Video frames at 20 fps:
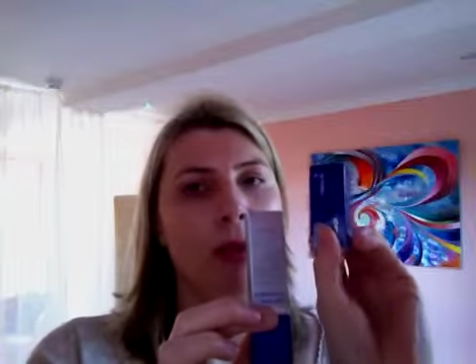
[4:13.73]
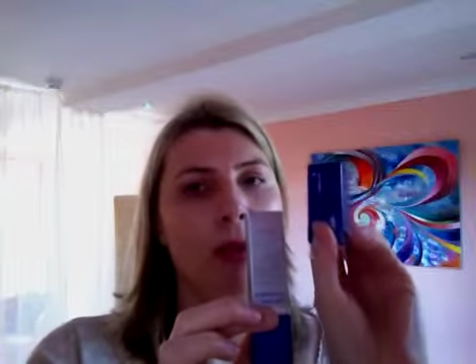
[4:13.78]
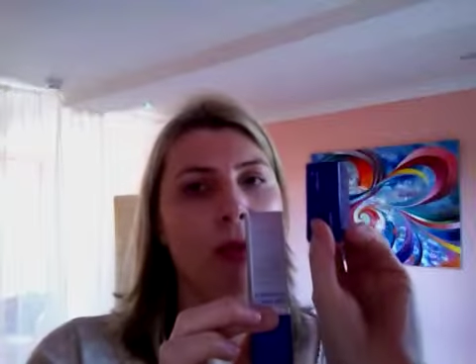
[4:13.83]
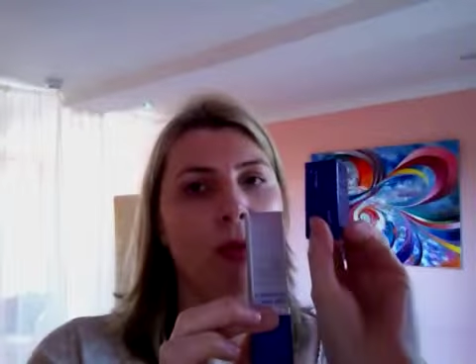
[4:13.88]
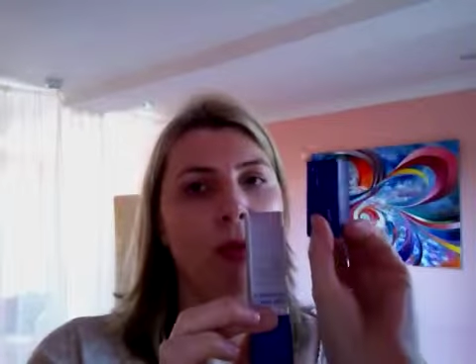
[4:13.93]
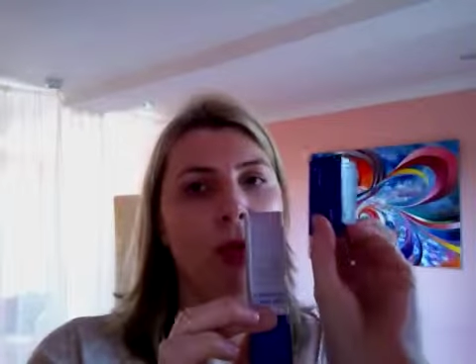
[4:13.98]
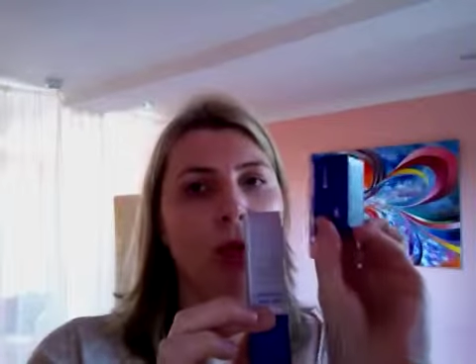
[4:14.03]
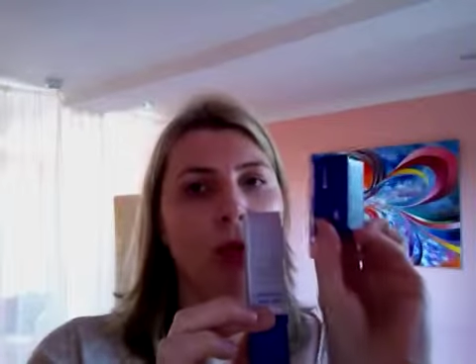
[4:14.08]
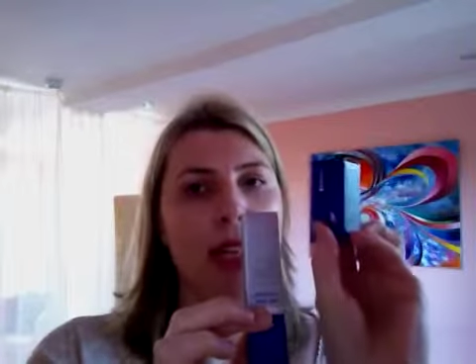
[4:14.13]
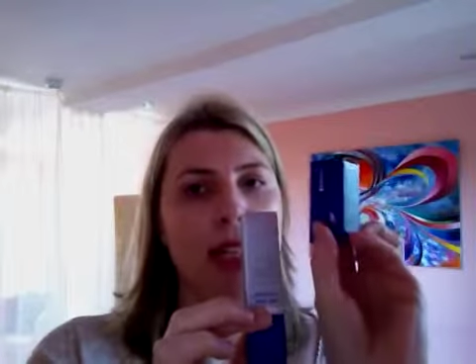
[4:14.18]
and
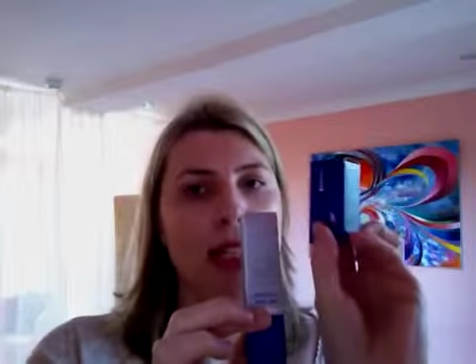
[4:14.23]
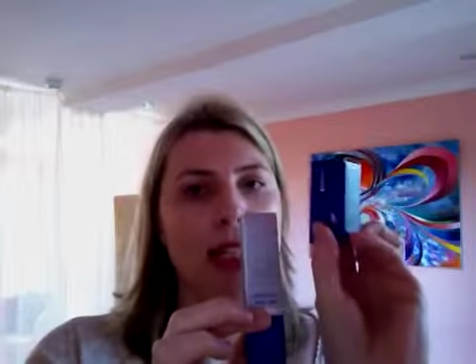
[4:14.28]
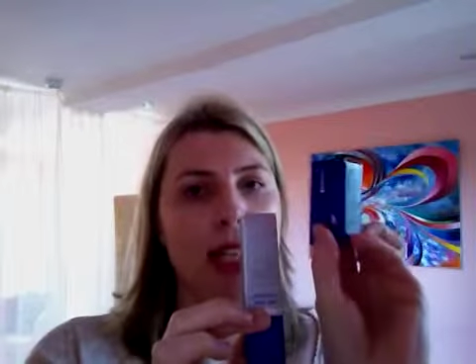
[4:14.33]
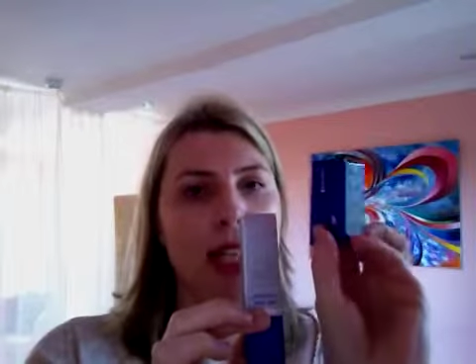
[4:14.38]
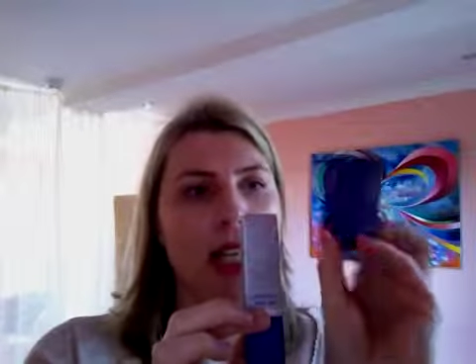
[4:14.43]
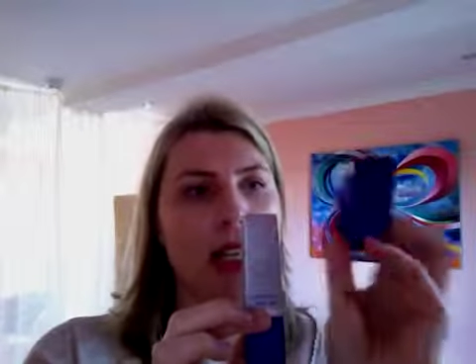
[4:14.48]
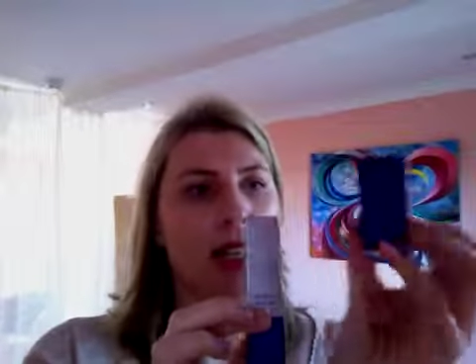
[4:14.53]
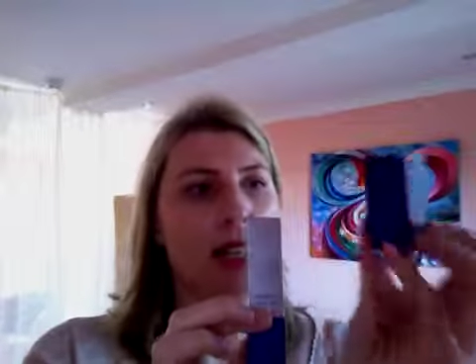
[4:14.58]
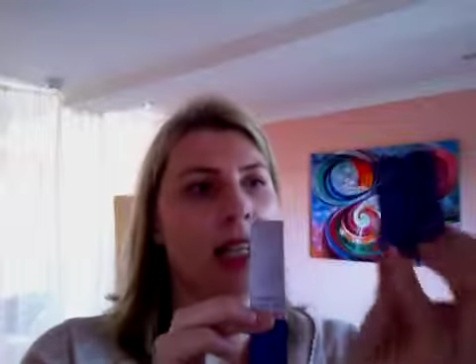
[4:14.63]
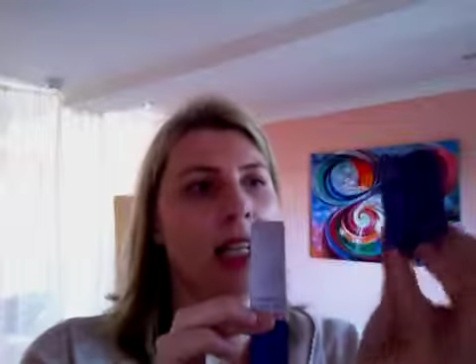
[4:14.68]
what this
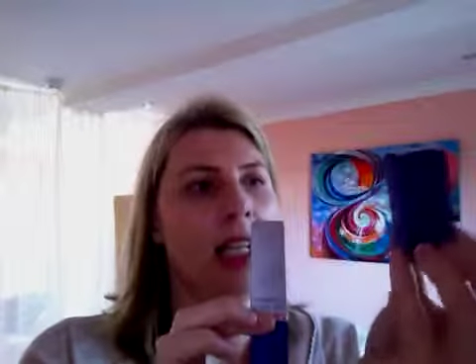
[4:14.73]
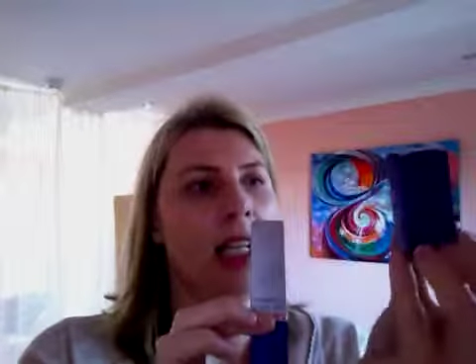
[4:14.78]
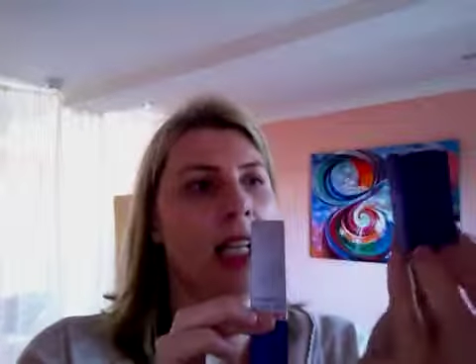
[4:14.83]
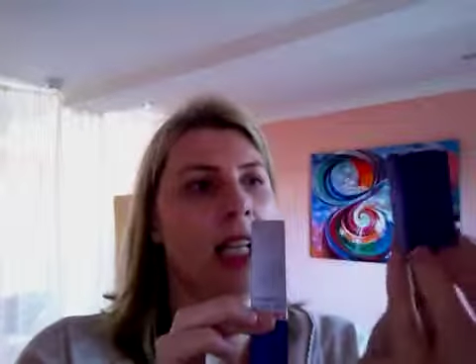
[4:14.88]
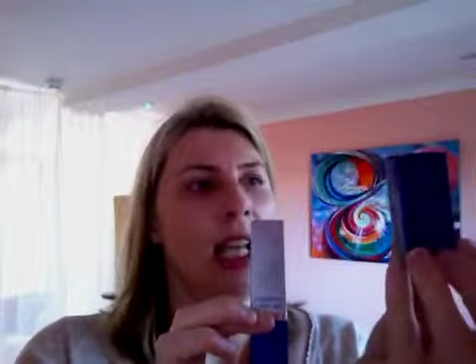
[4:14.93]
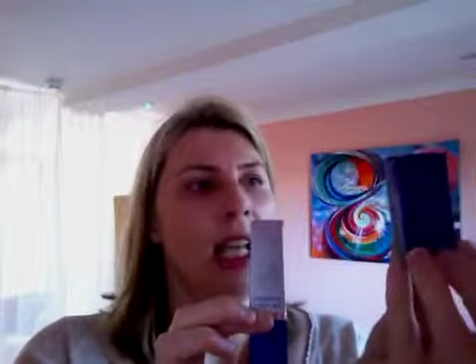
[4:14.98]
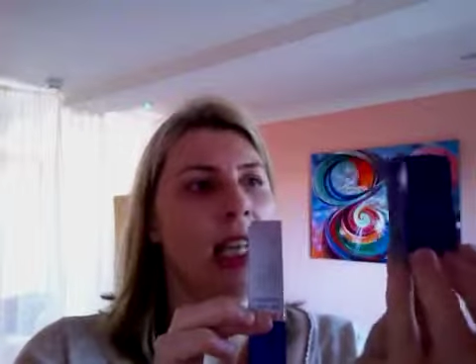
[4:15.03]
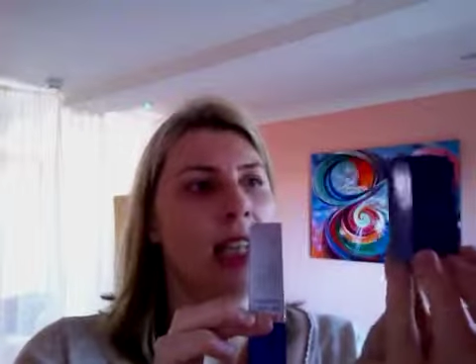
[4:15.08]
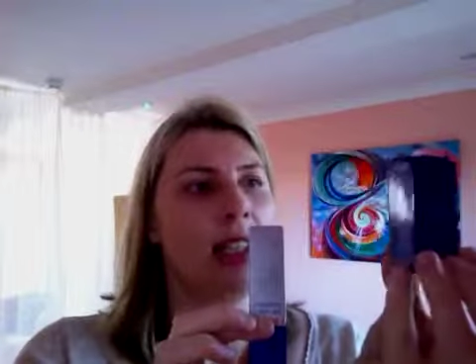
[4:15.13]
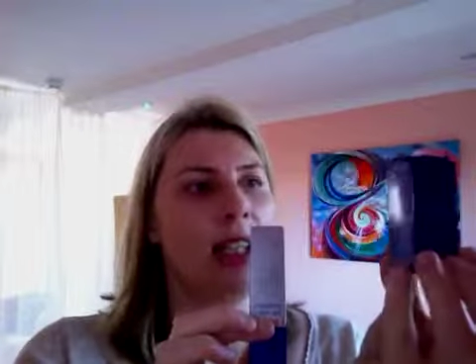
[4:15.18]
is
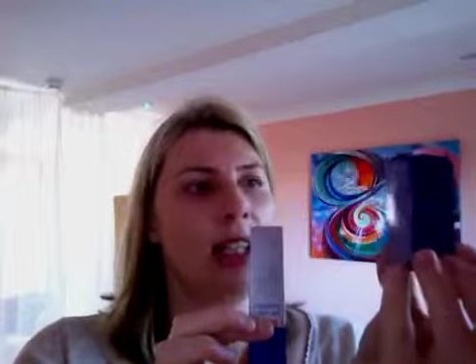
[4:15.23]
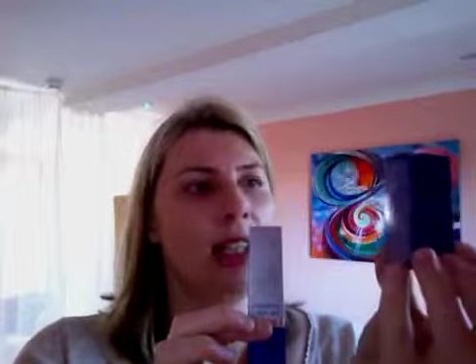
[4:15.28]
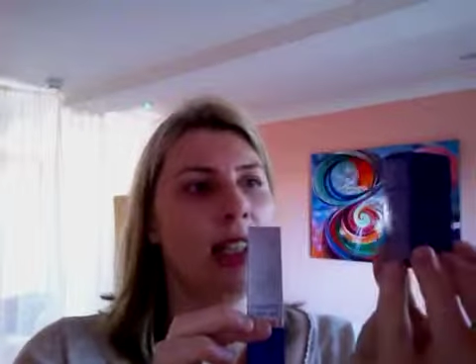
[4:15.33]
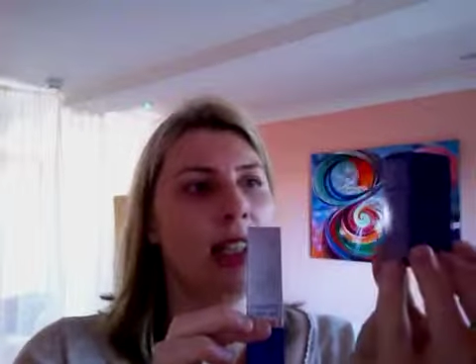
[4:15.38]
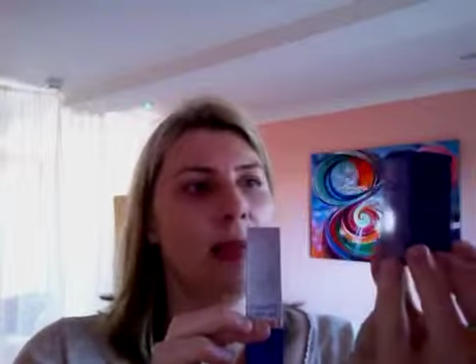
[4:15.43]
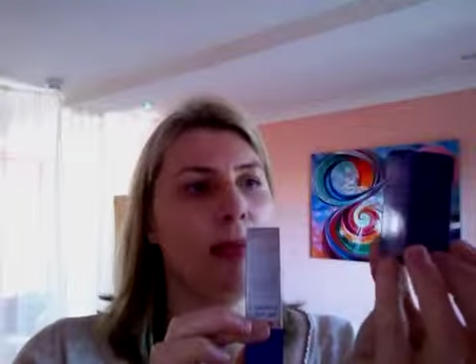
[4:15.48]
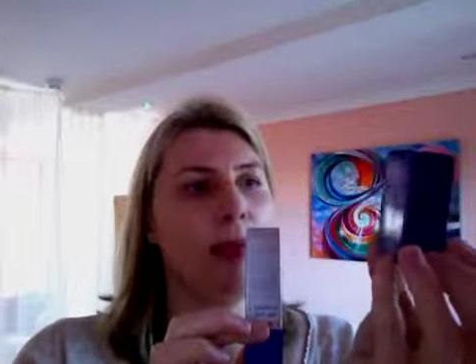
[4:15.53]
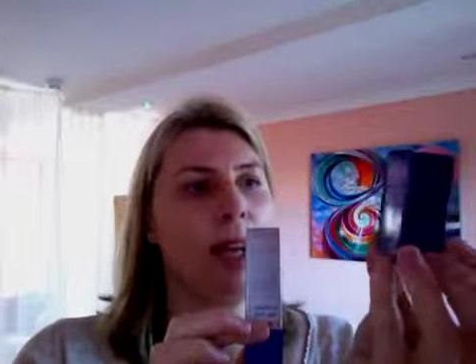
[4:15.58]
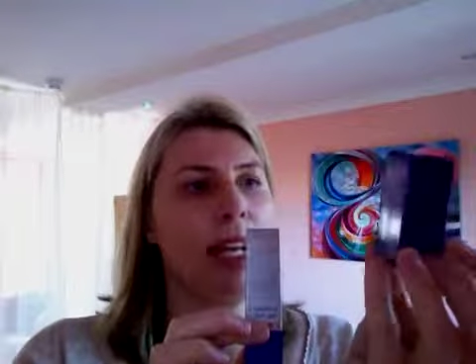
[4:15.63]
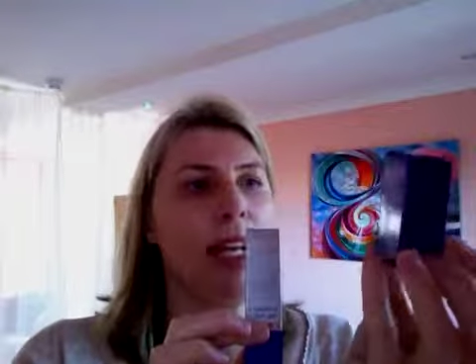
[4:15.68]
it's
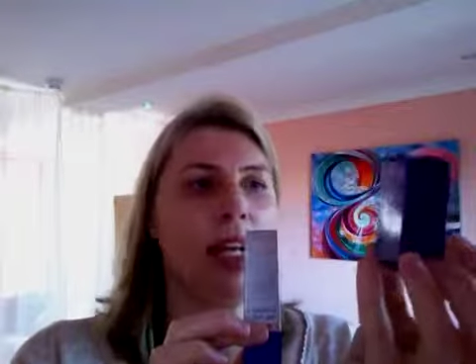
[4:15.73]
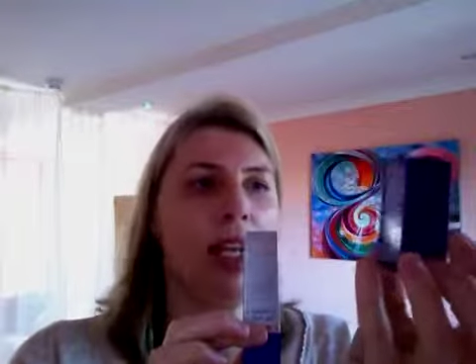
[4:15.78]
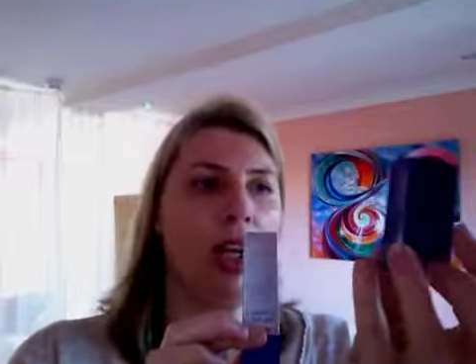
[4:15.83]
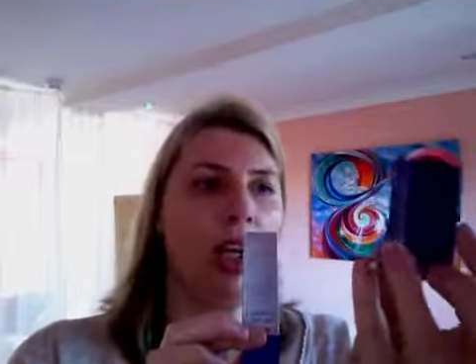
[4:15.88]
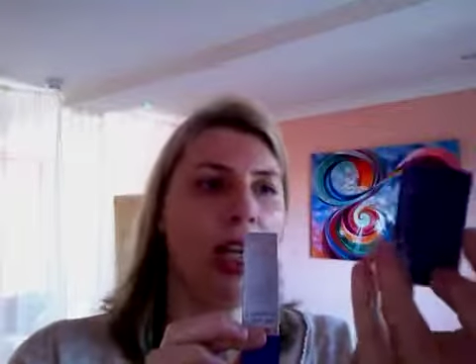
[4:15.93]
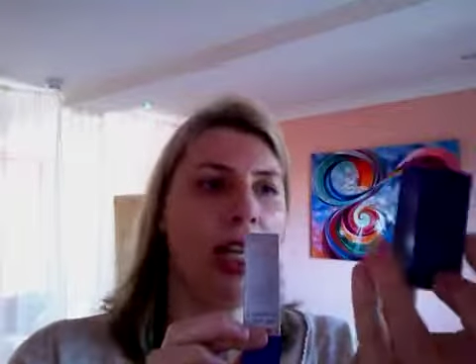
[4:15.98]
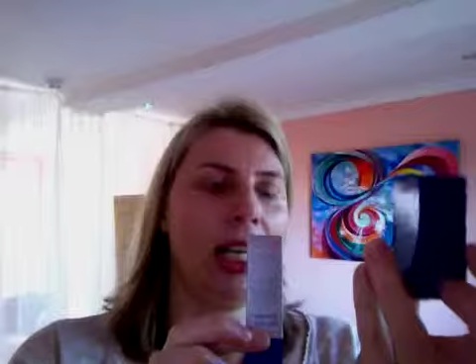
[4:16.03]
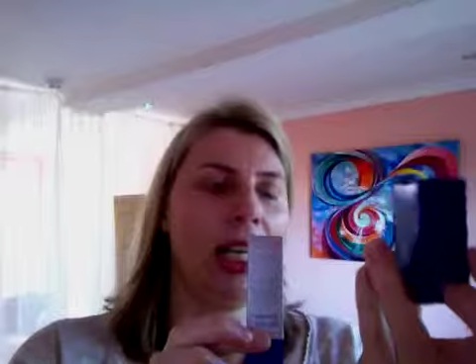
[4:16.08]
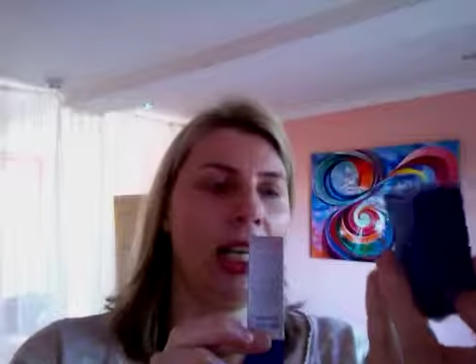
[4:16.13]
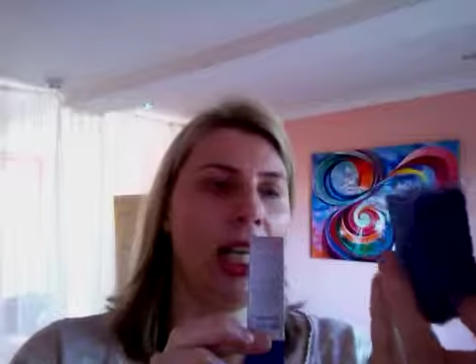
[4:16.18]
a bit
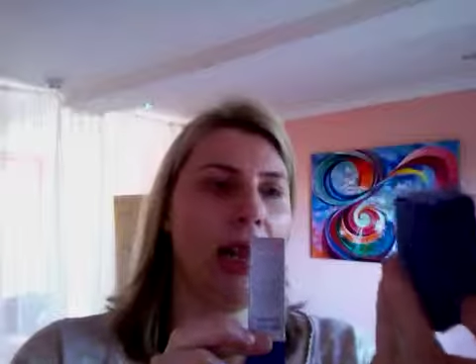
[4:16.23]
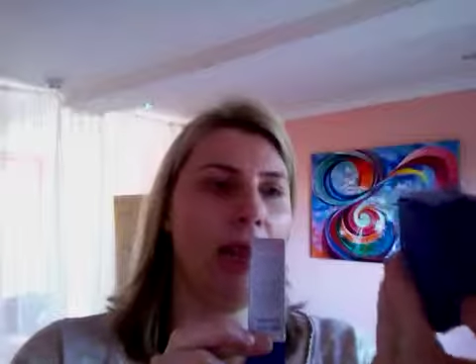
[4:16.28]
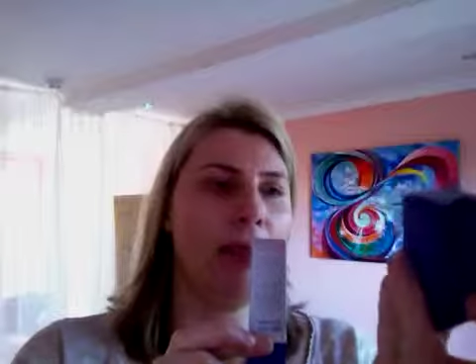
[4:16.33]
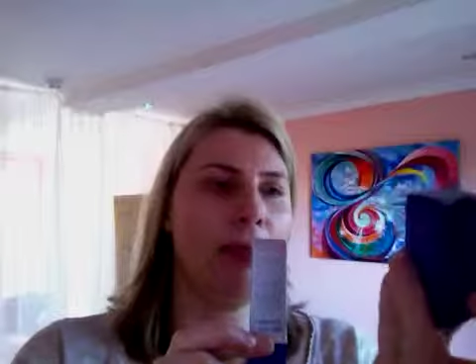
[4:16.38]
like